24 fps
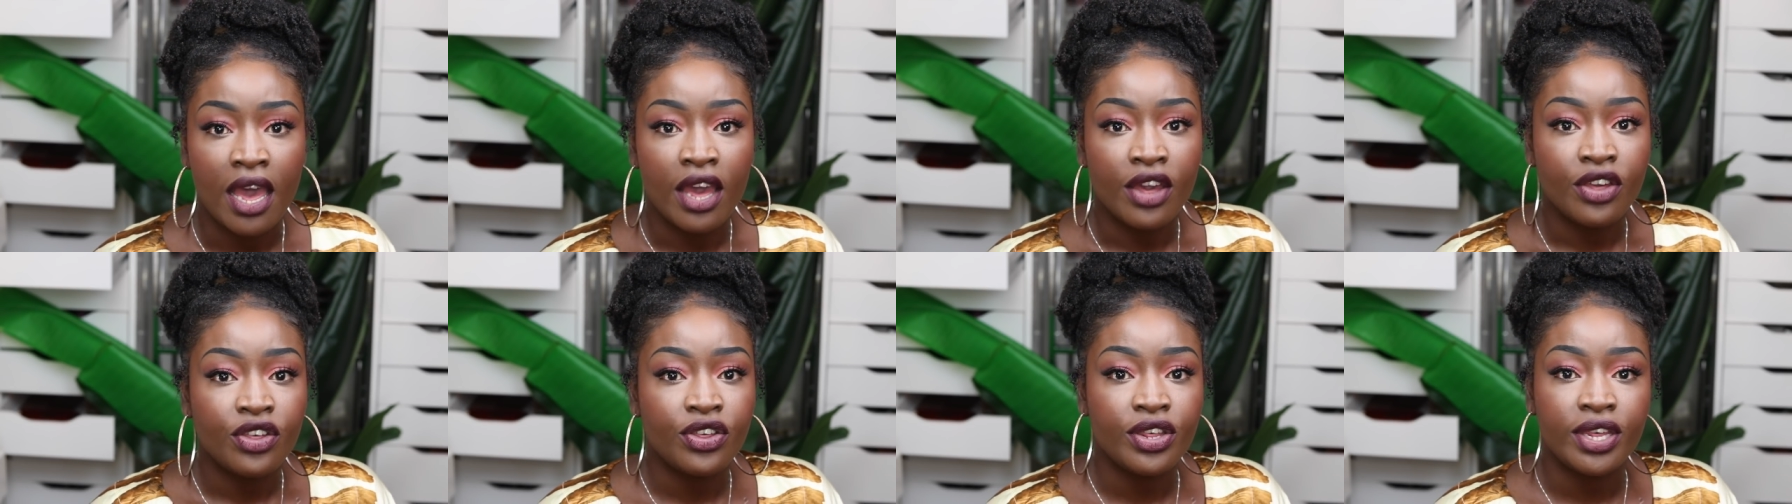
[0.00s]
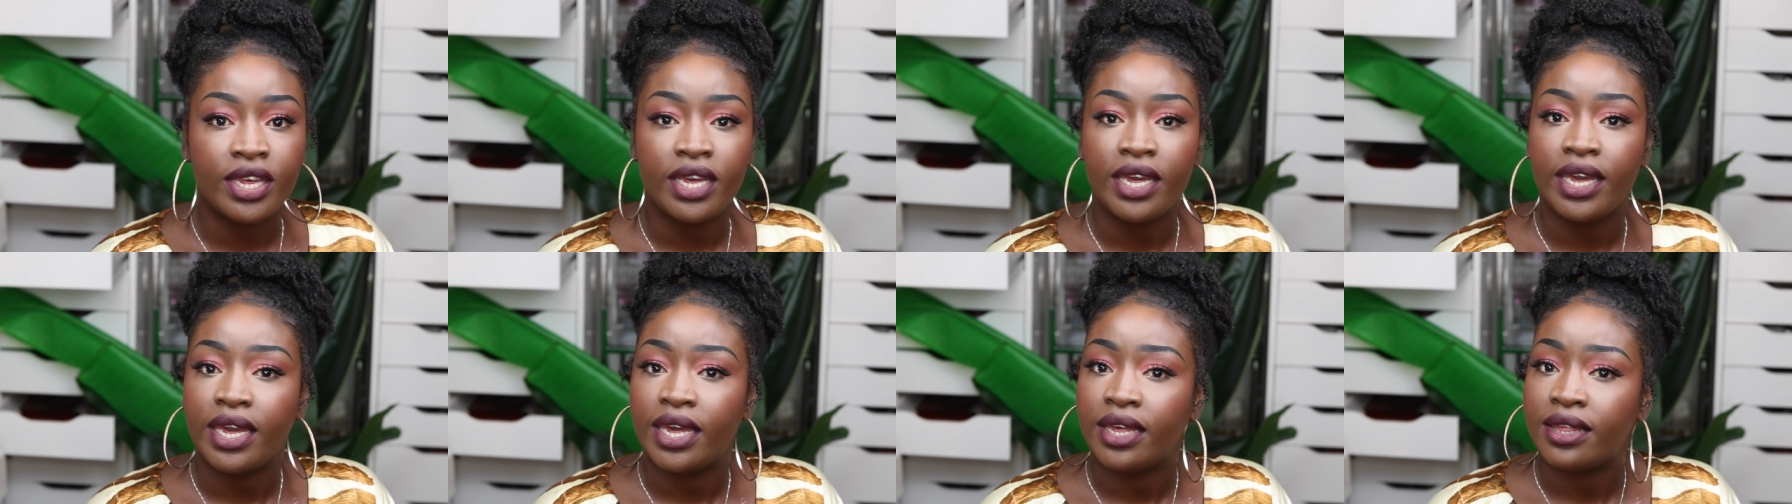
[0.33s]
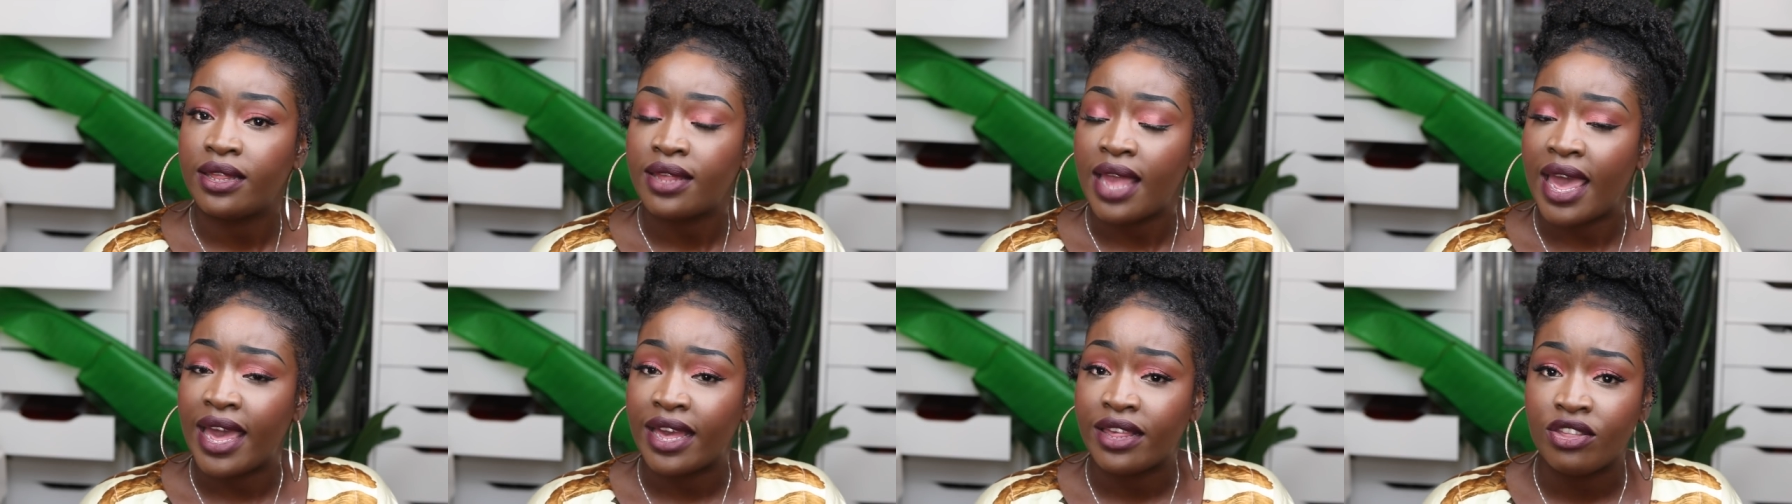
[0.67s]
She
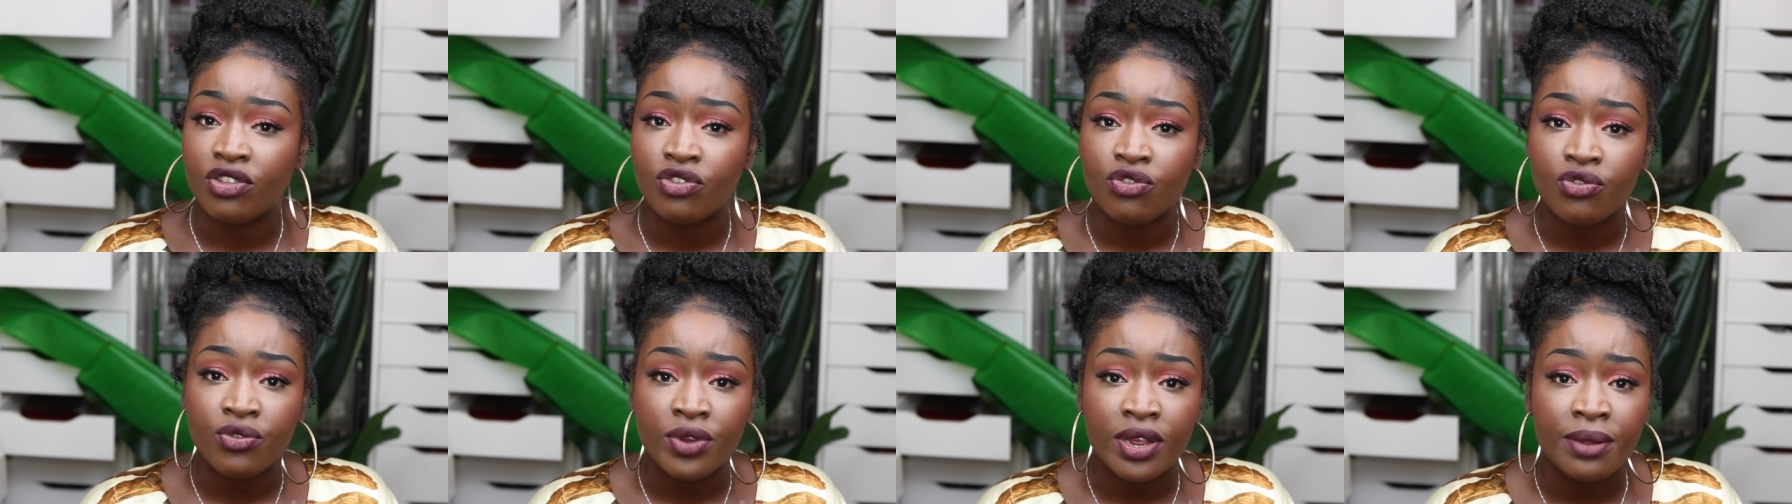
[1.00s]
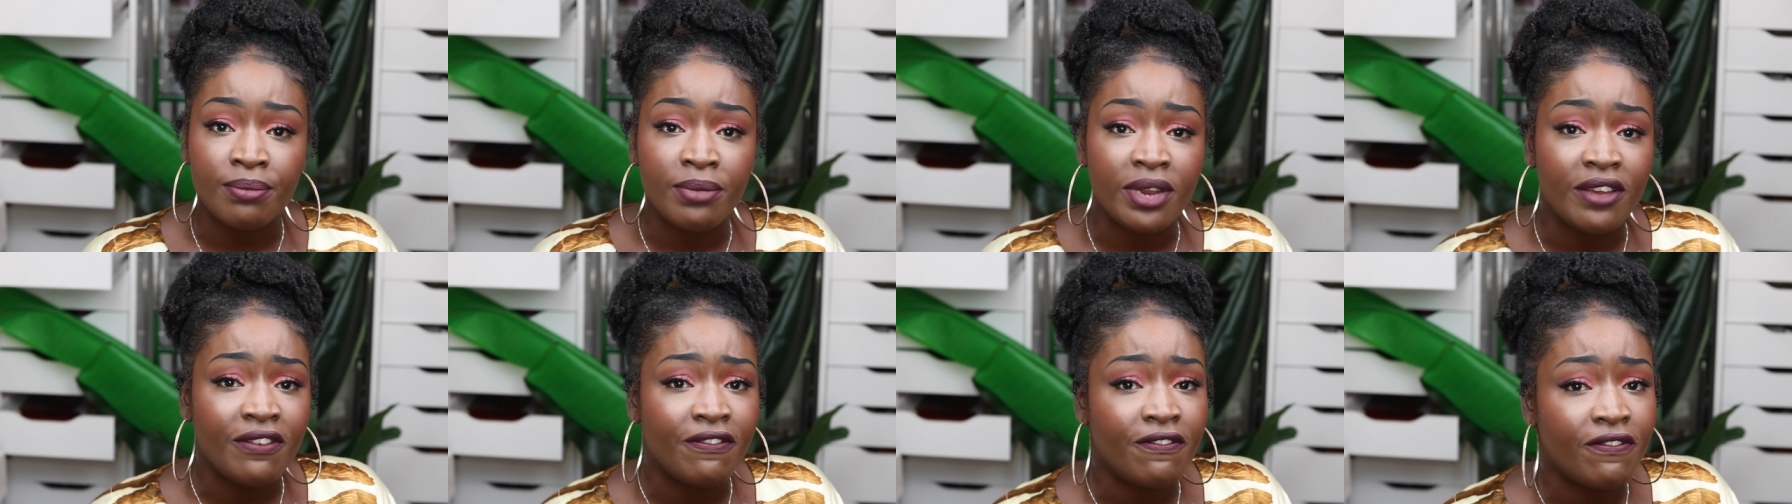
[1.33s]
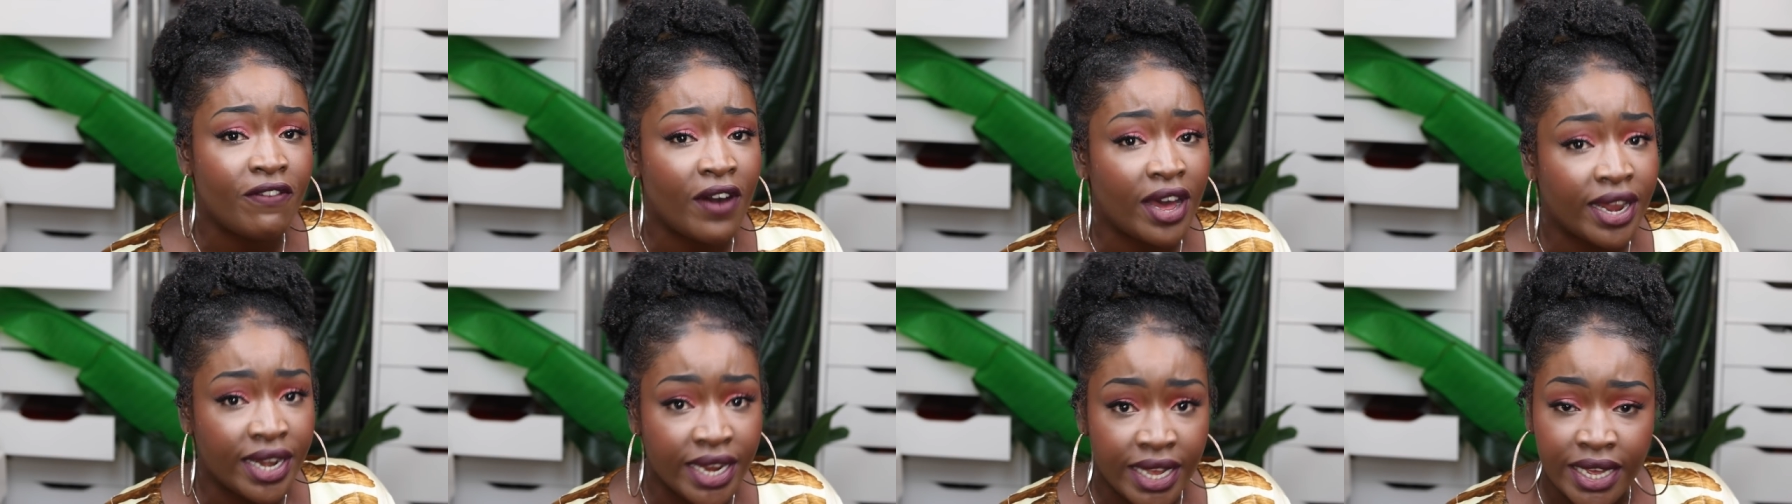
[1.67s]
is extremely
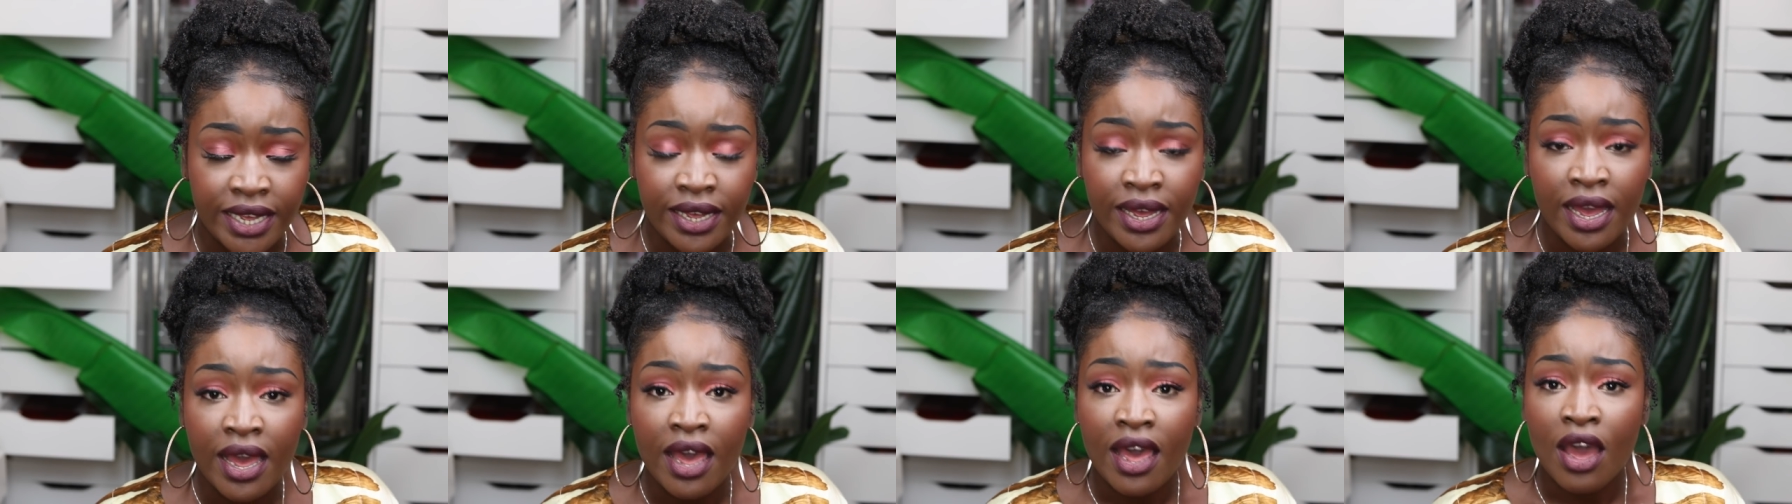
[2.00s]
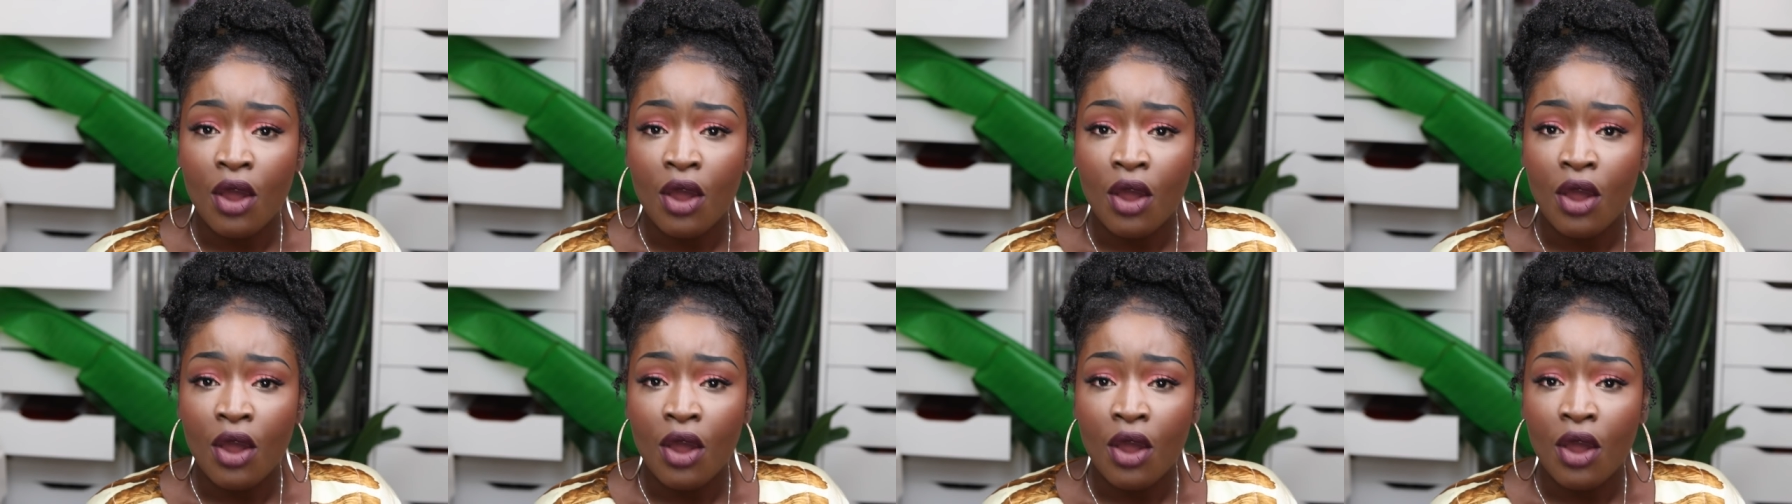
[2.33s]
funny,